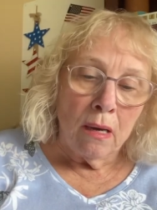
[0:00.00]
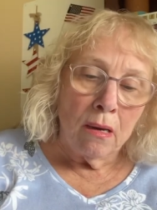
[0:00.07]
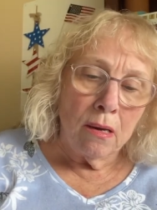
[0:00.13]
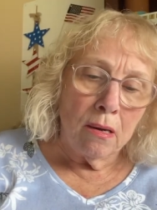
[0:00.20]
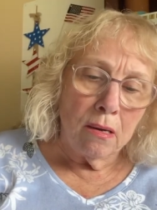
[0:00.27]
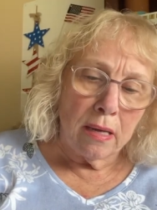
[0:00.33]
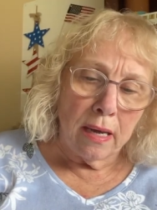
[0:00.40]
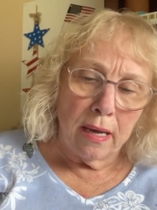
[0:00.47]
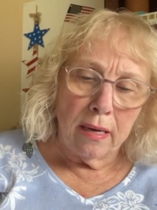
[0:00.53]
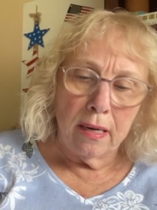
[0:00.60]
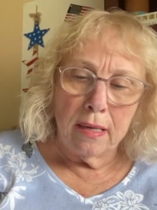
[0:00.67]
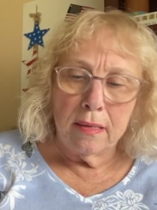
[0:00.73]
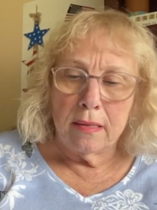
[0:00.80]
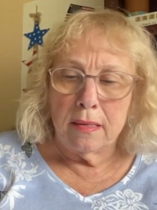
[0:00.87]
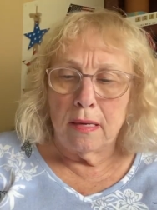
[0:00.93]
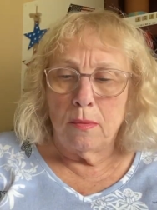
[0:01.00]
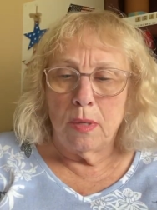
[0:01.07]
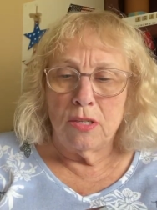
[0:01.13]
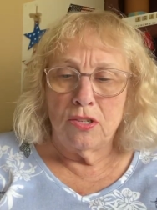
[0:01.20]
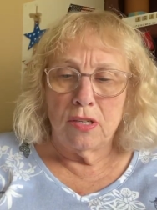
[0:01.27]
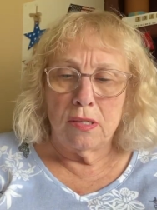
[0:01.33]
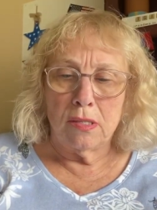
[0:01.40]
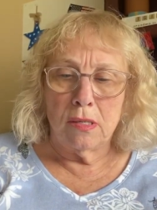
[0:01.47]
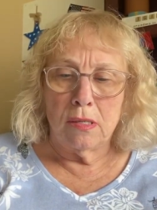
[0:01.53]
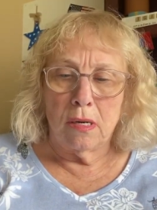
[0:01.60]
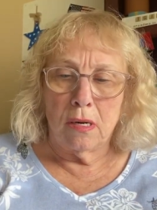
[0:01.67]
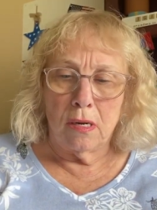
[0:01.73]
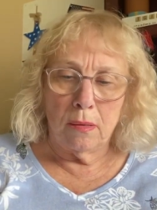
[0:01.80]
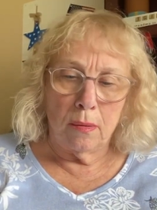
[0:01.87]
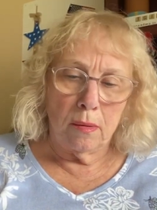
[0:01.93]
Okay, let's see, which is the
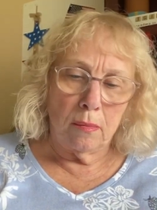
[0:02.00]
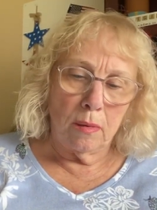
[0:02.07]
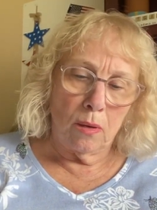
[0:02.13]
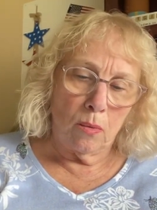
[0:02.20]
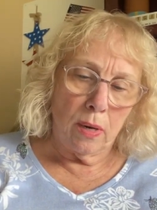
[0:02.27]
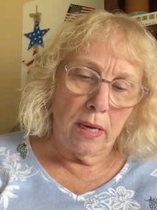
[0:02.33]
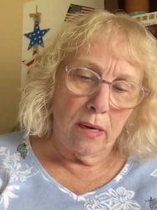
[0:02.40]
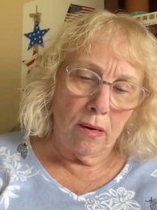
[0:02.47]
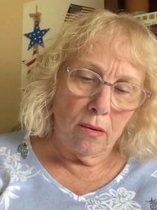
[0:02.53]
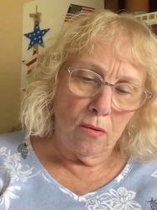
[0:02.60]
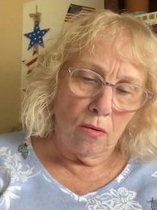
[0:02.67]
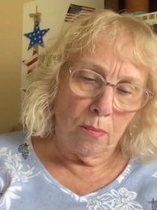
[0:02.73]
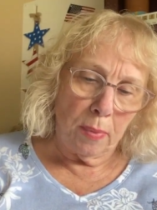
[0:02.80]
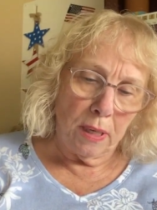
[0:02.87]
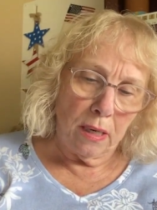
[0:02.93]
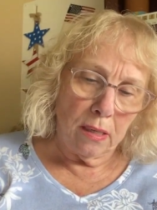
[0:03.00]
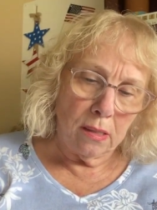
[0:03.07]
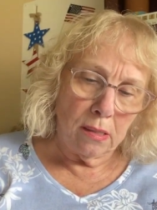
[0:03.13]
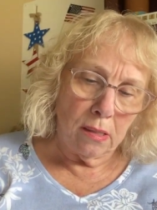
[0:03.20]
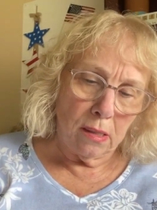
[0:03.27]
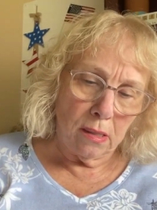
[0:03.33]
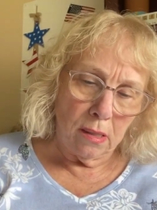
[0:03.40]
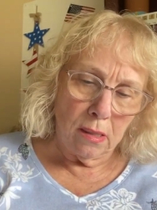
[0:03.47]
top, the way to open it.